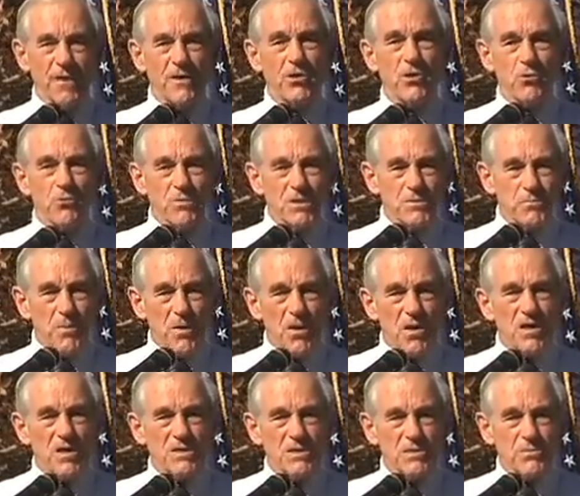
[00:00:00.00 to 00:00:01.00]
and you're
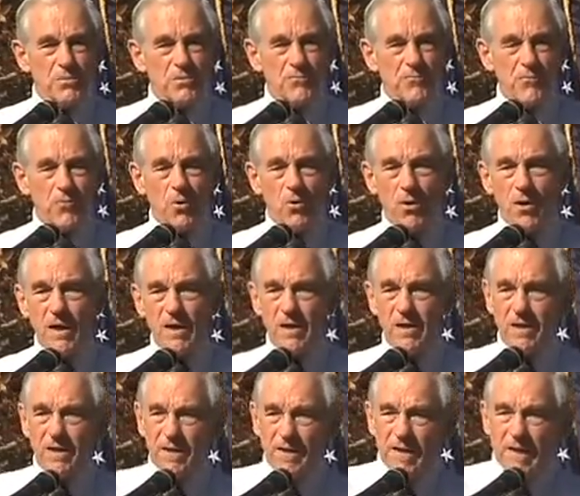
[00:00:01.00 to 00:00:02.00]
responsible for
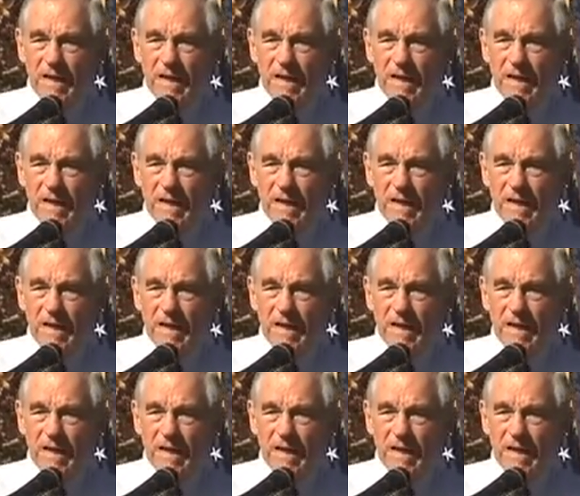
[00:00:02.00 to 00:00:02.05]
it,